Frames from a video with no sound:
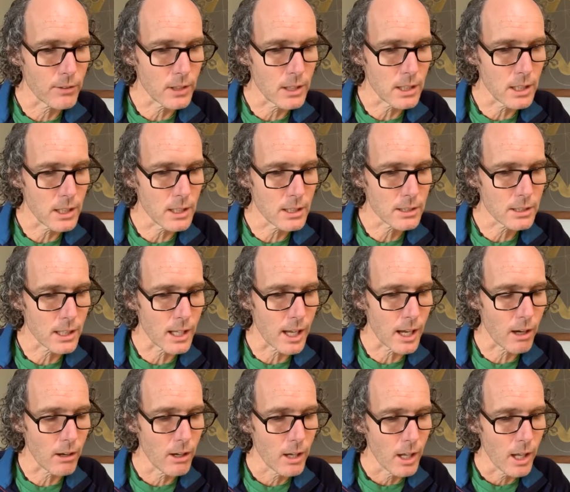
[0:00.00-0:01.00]
for years
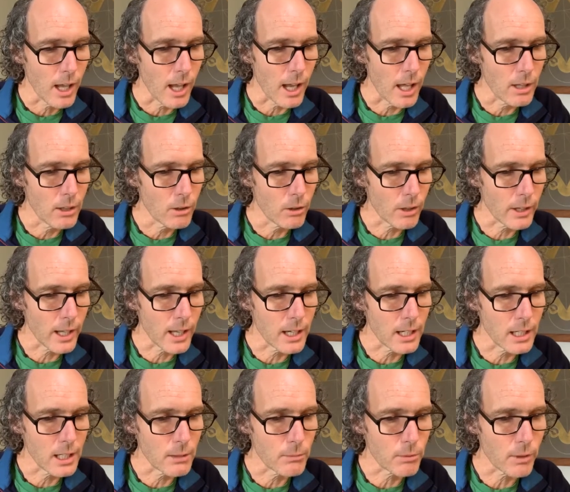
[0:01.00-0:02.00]
now and not had
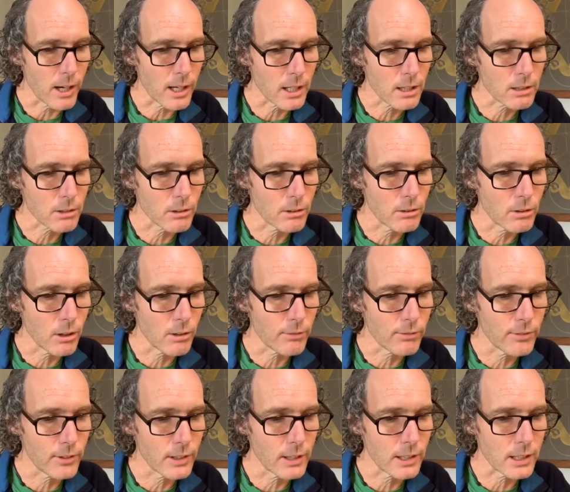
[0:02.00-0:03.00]
any breakthrough, not
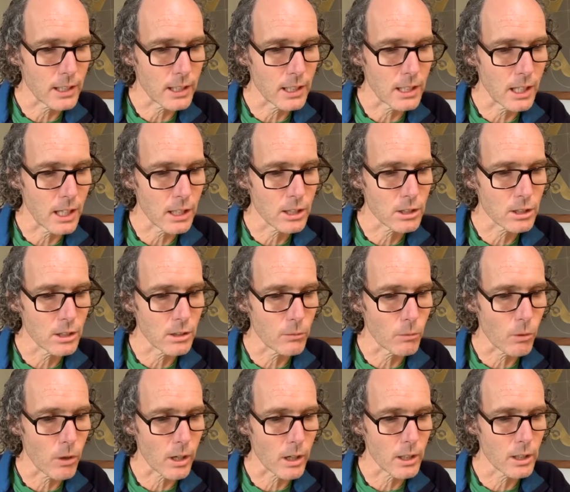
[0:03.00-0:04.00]
feeling connection.
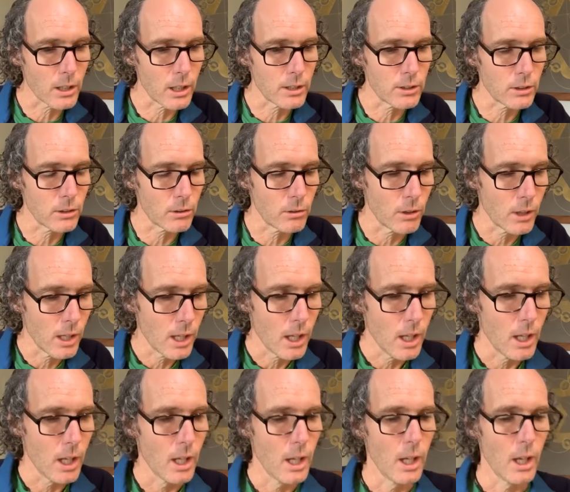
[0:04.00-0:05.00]
What can I do?
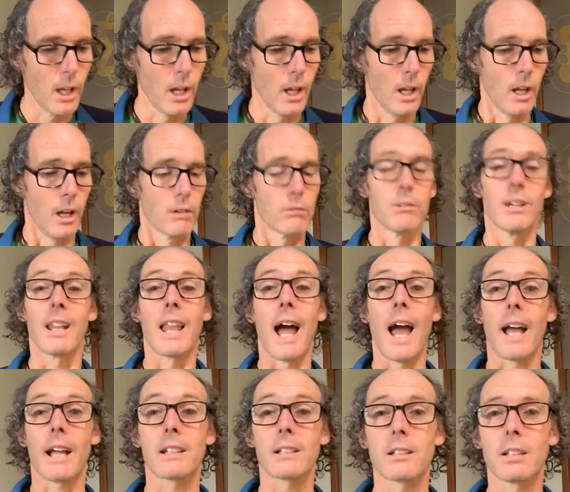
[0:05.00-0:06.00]

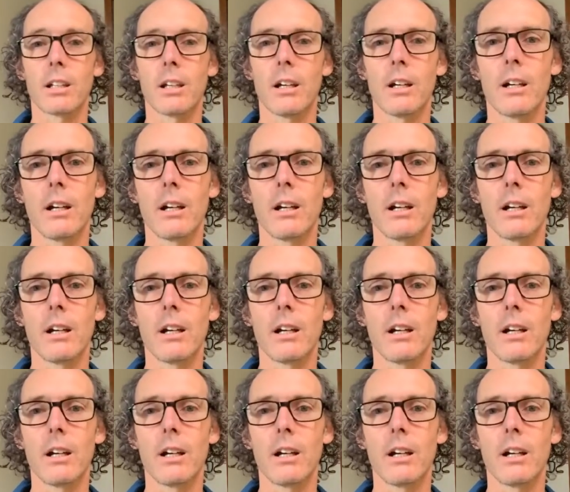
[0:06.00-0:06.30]
Relax.